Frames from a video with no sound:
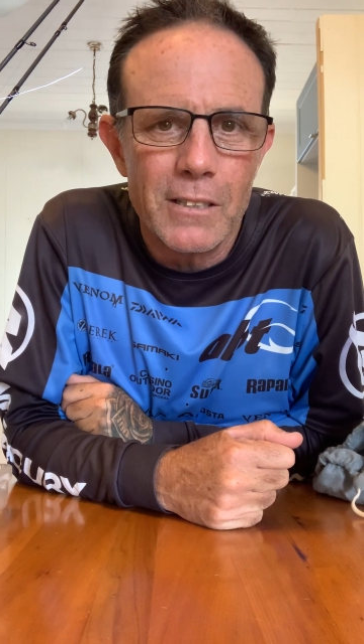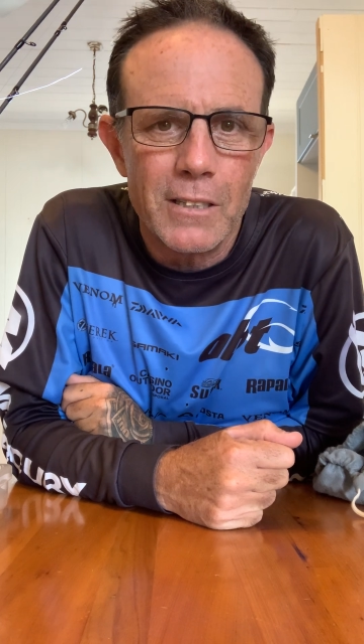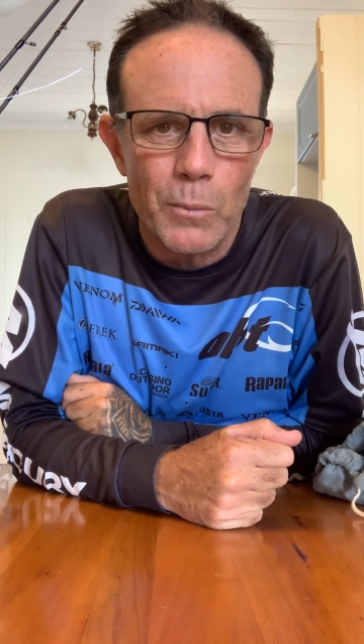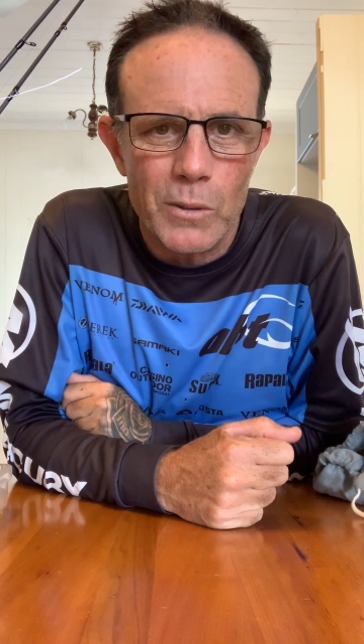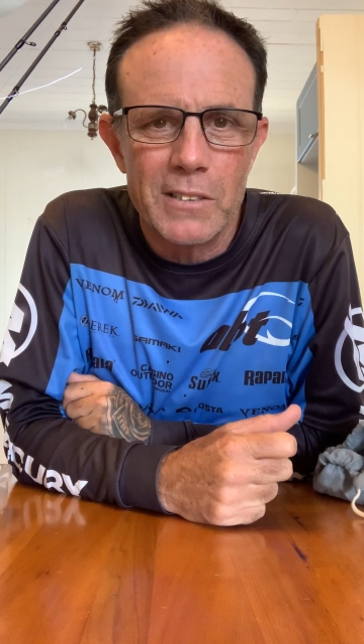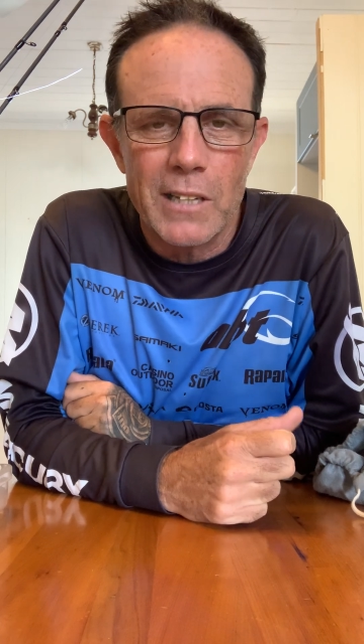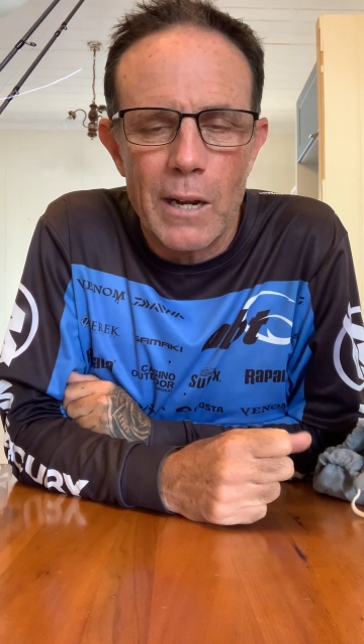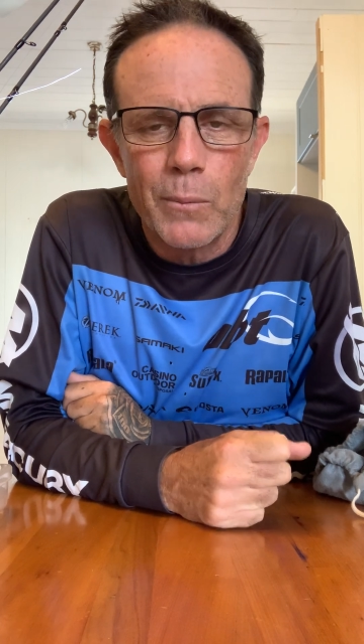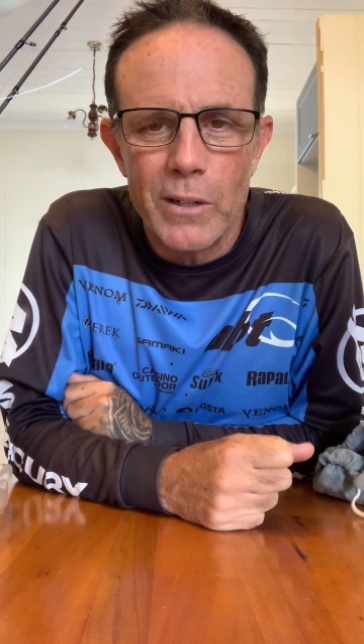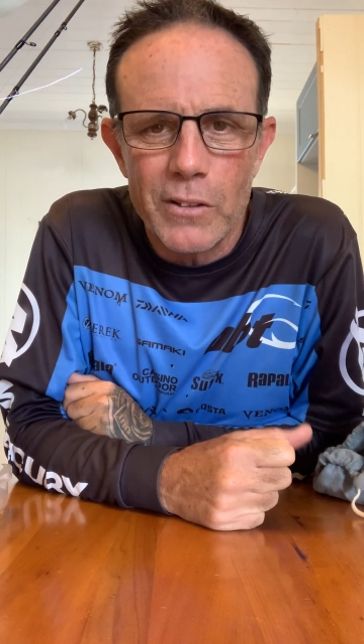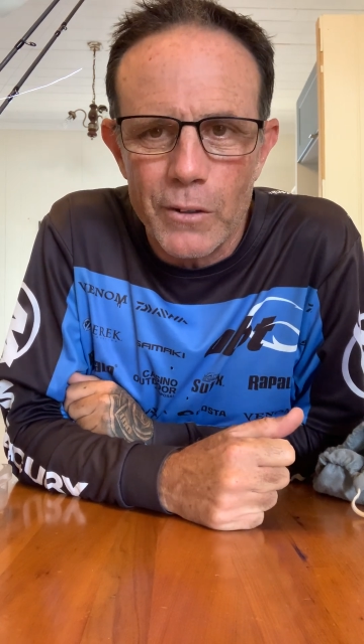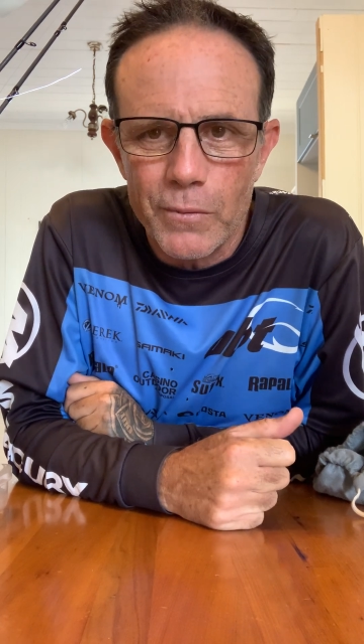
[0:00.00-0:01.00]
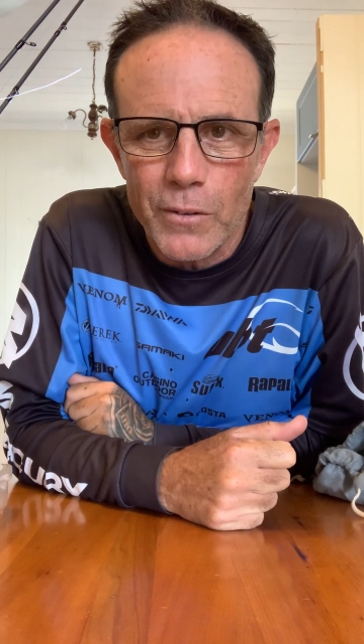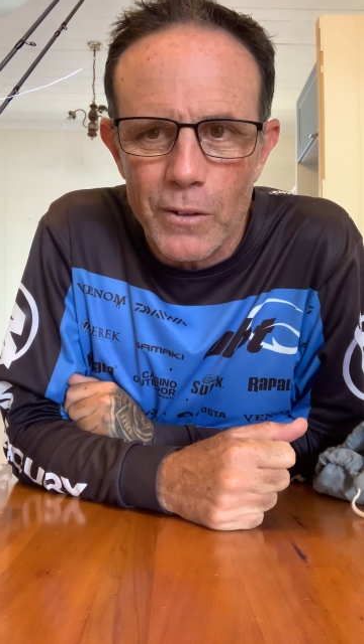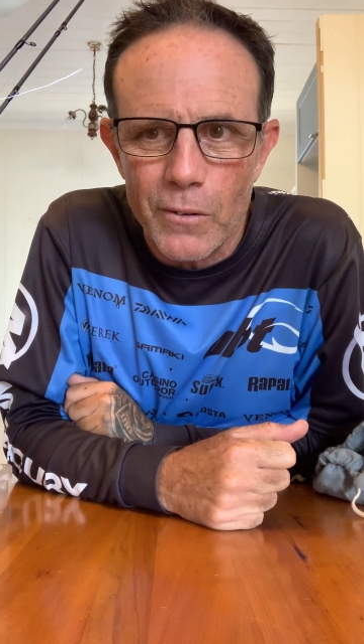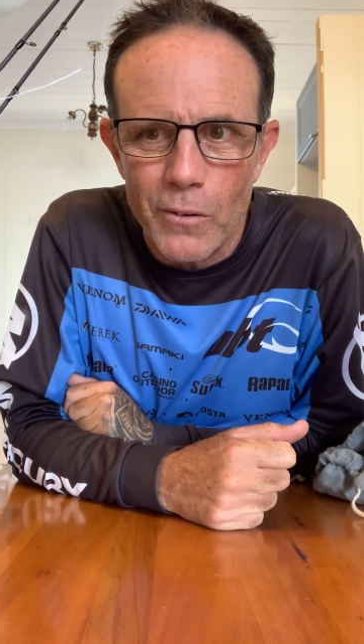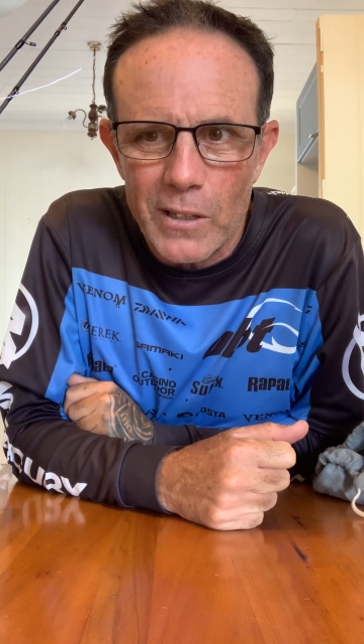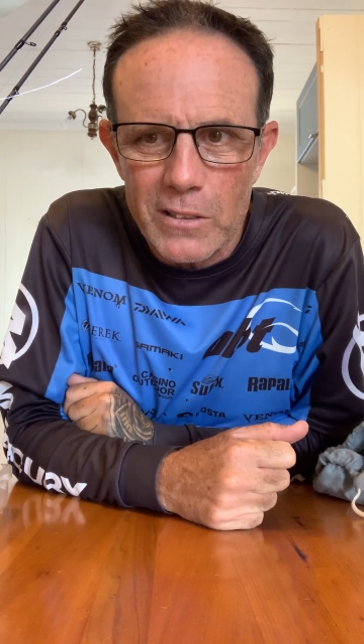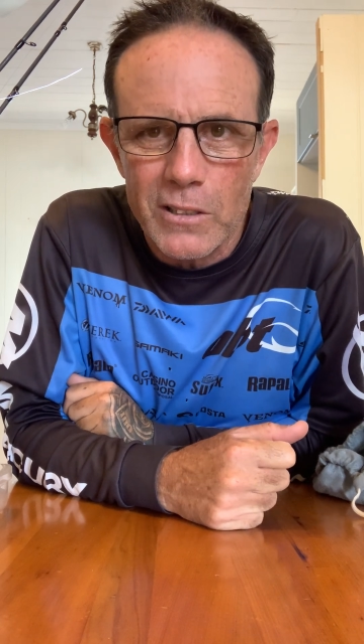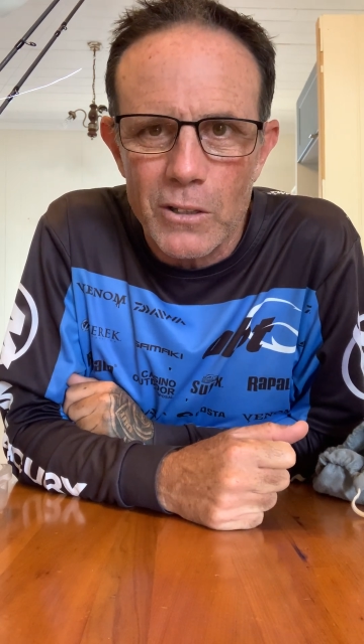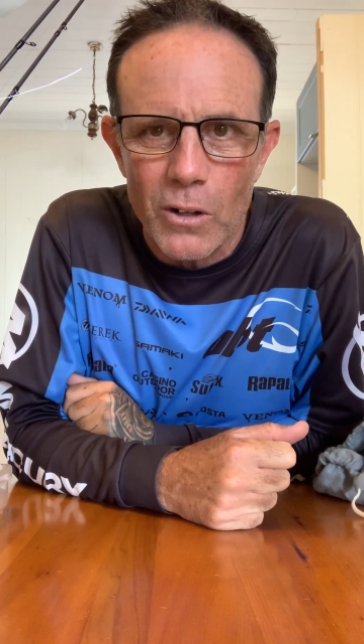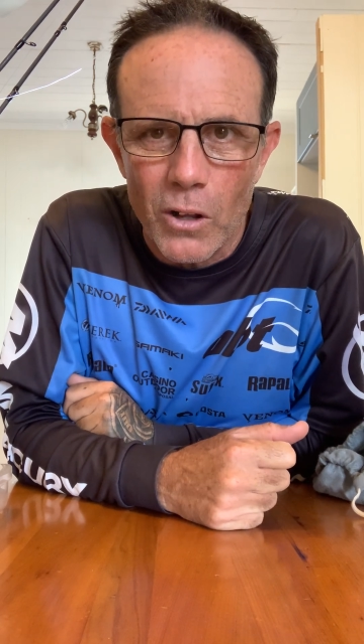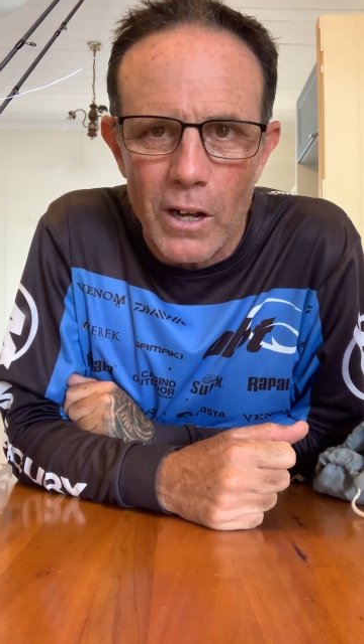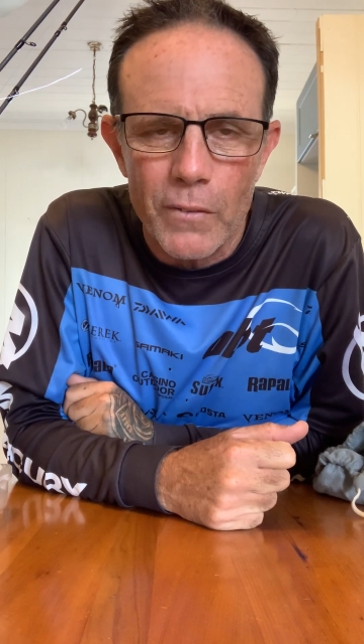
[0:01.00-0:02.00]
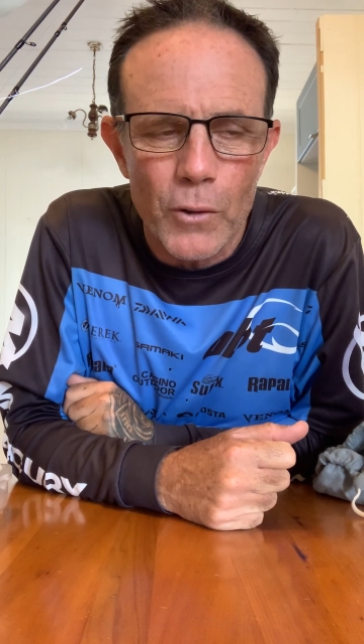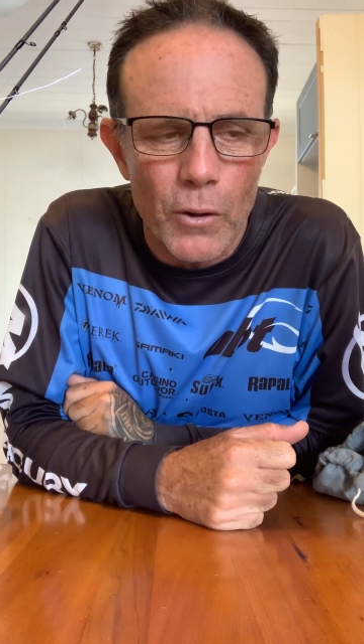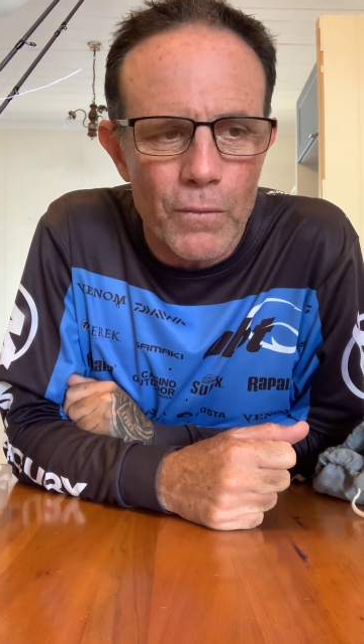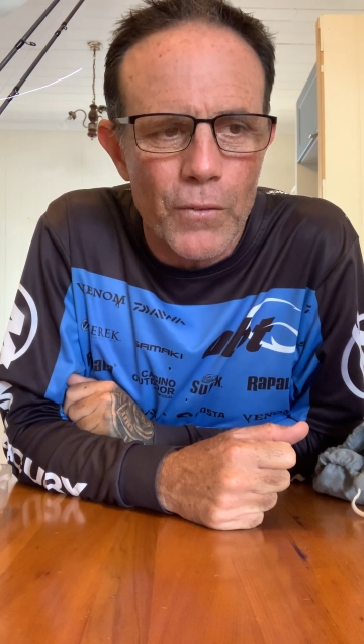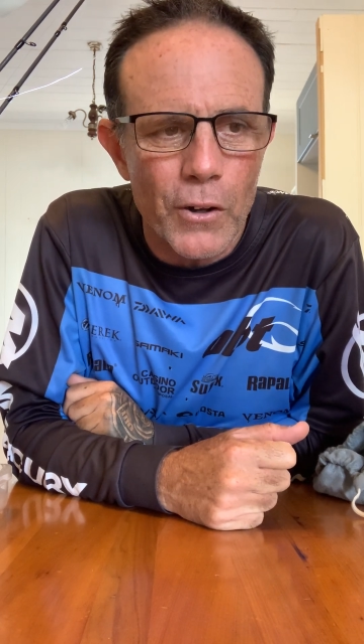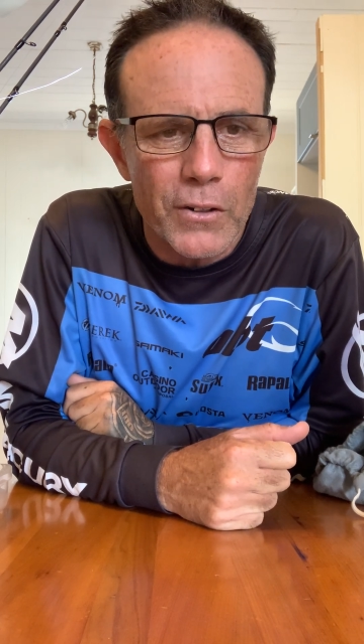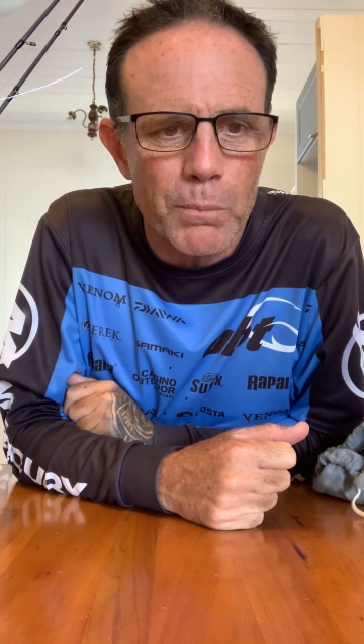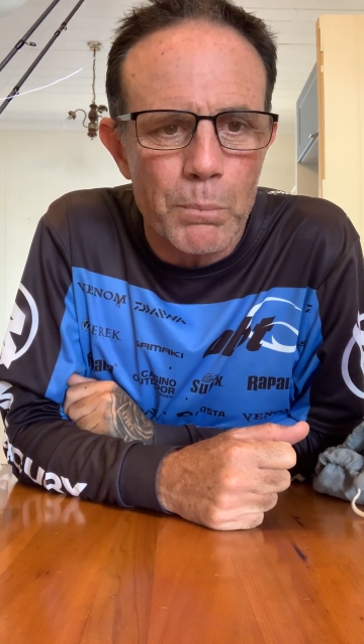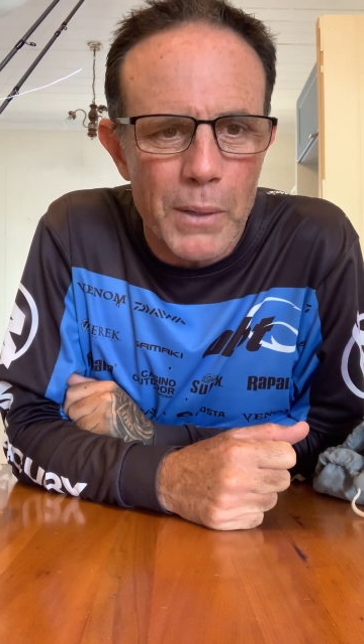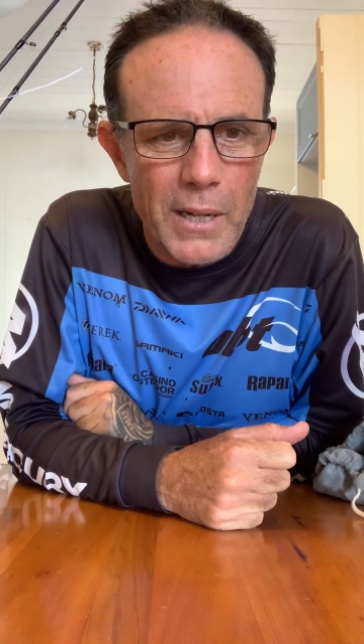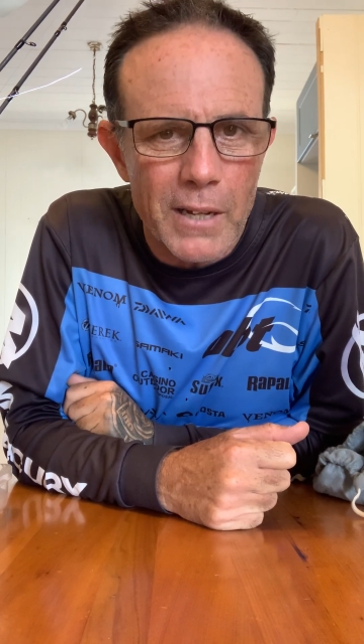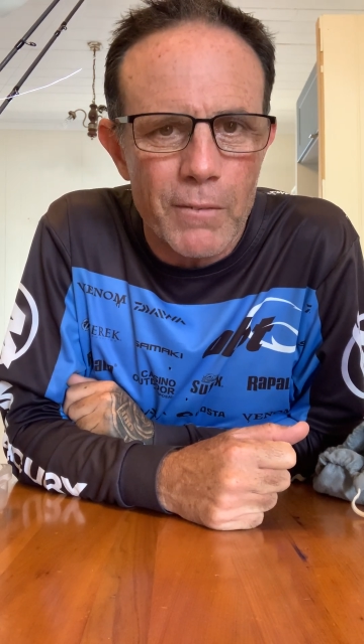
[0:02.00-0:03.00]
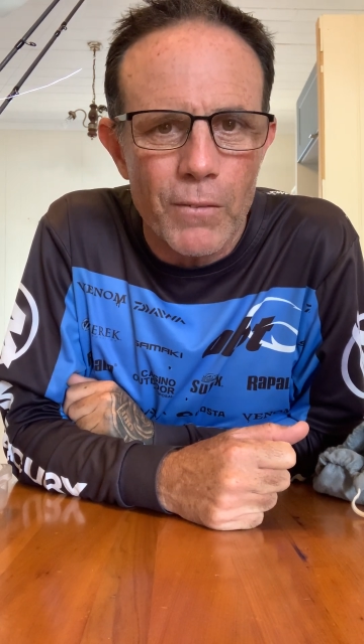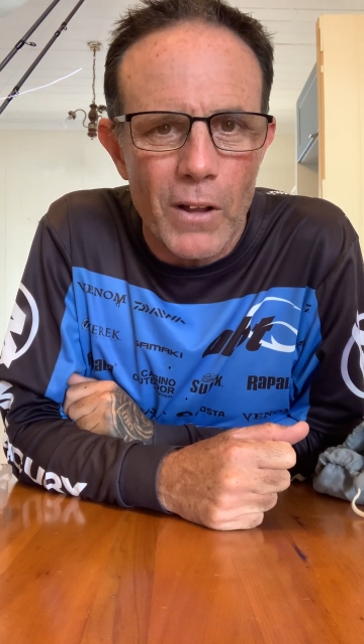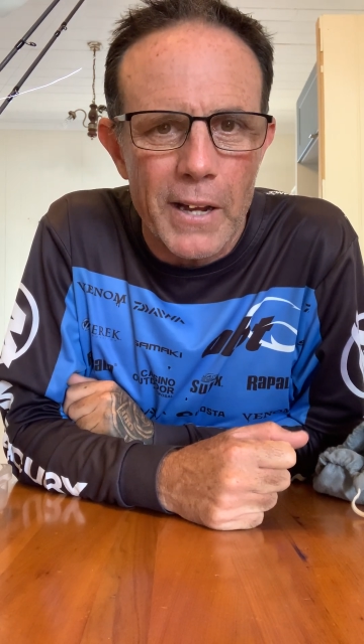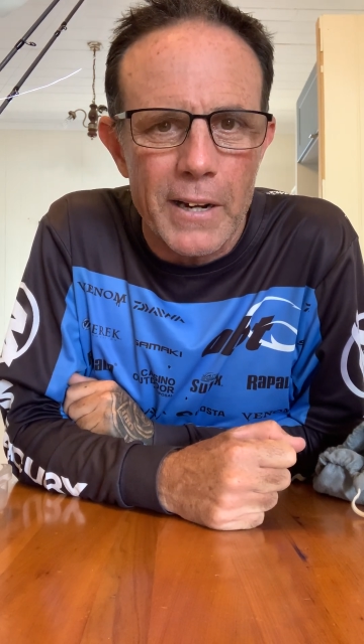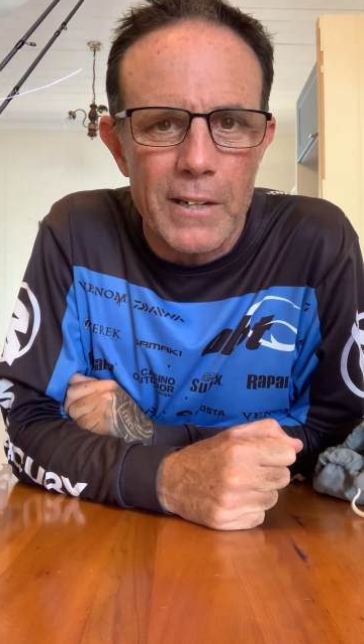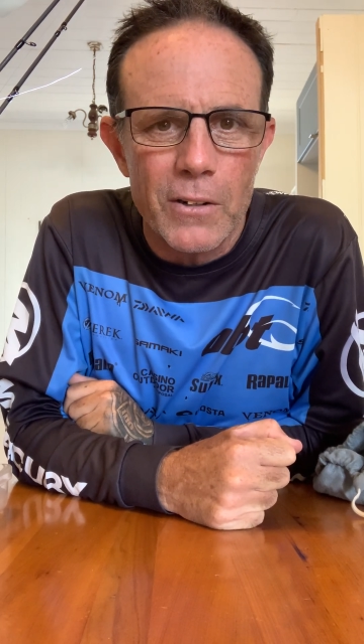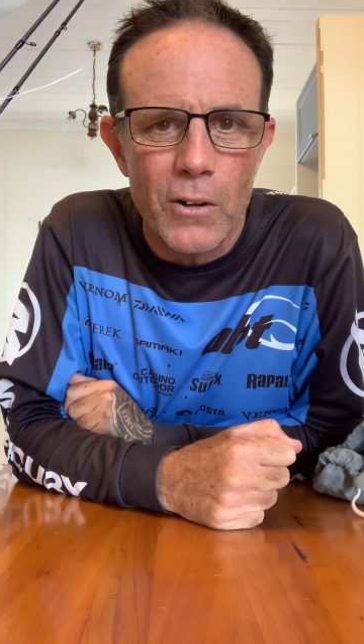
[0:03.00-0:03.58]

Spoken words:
It will stay with you for the rest of your life. Your first big flathead,